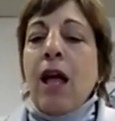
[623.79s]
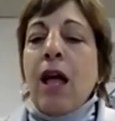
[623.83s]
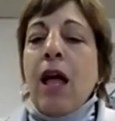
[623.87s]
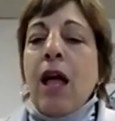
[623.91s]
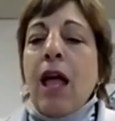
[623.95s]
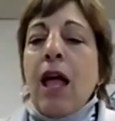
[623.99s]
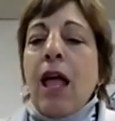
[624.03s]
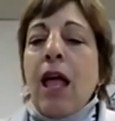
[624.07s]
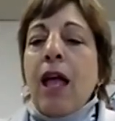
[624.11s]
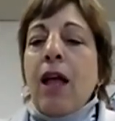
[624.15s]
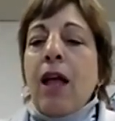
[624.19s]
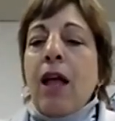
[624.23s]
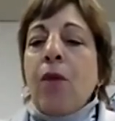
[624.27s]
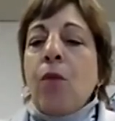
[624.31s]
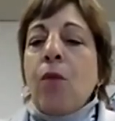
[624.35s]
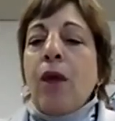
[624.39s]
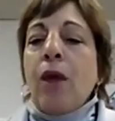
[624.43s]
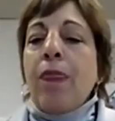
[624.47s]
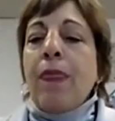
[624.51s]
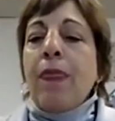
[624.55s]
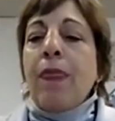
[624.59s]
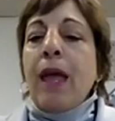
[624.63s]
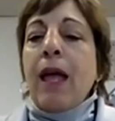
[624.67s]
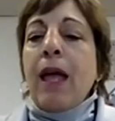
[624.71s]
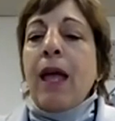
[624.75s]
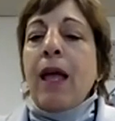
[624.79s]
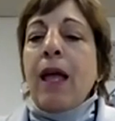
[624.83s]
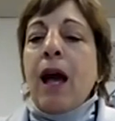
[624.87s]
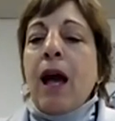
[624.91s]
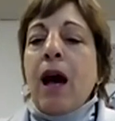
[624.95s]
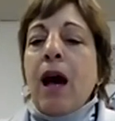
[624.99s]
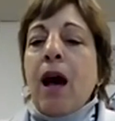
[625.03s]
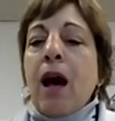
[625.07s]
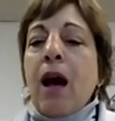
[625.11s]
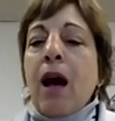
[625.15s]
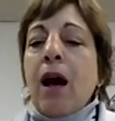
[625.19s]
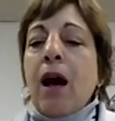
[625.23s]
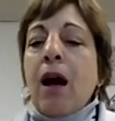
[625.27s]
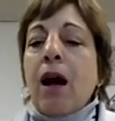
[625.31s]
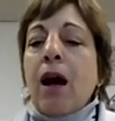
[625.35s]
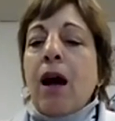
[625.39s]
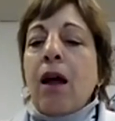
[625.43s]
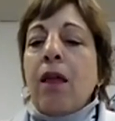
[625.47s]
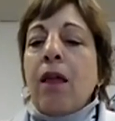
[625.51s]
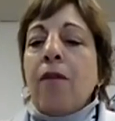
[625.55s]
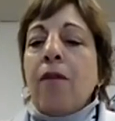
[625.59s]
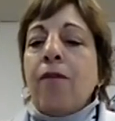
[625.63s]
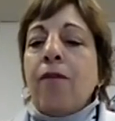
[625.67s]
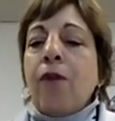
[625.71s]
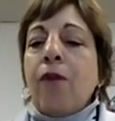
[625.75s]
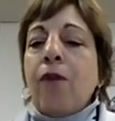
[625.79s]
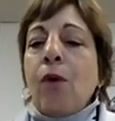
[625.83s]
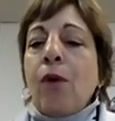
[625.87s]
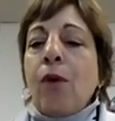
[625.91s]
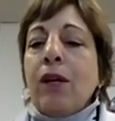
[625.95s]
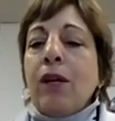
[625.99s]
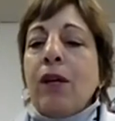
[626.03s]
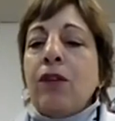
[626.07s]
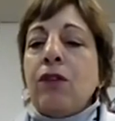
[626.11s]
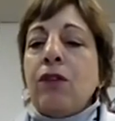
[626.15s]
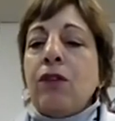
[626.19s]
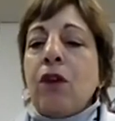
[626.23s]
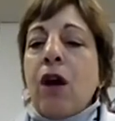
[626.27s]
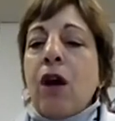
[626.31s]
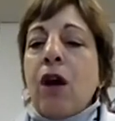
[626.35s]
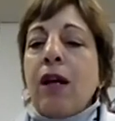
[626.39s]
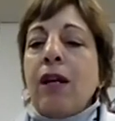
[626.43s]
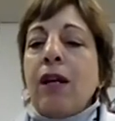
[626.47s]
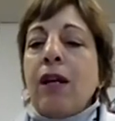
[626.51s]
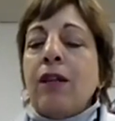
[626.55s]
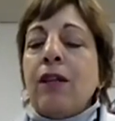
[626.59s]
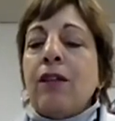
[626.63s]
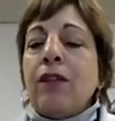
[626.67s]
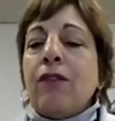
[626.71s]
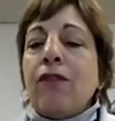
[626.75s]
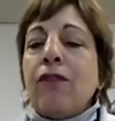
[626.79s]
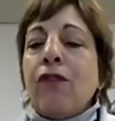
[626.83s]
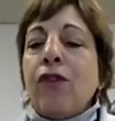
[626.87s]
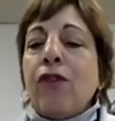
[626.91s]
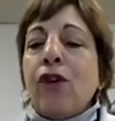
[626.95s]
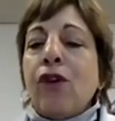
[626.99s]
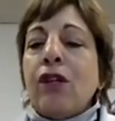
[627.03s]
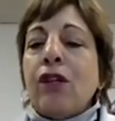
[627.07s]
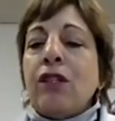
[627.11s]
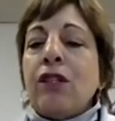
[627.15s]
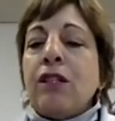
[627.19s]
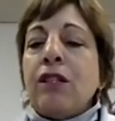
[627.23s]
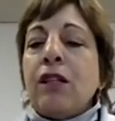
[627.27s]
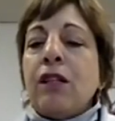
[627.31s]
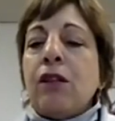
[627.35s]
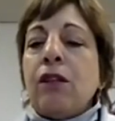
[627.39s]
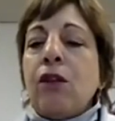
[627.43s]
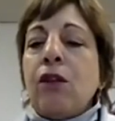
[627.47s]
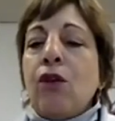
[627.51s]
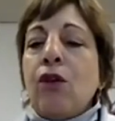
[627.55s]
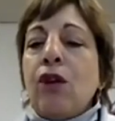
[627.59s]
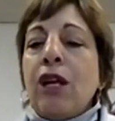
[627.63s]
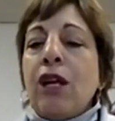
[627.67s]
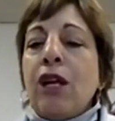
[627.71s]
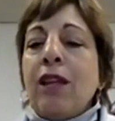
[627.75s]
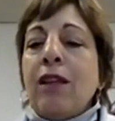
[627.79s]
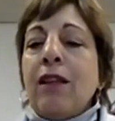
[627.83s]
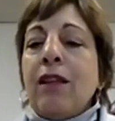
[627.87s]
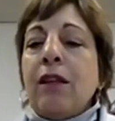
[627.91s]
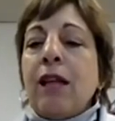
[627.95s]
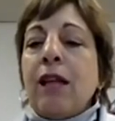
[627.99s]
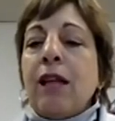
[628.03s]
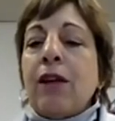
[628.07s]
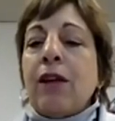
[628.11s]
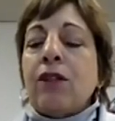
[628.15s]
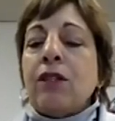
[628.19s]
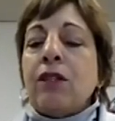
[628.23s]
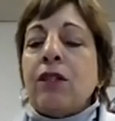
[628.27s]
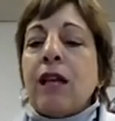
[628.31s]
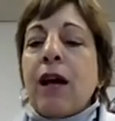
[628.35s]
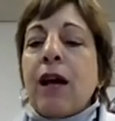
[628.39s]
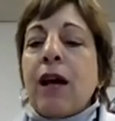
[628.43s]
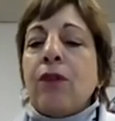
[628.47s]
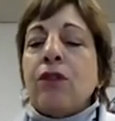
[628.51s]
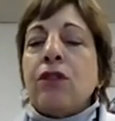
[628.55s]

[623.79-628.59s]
And what they are focused on is first learning the letter sounds.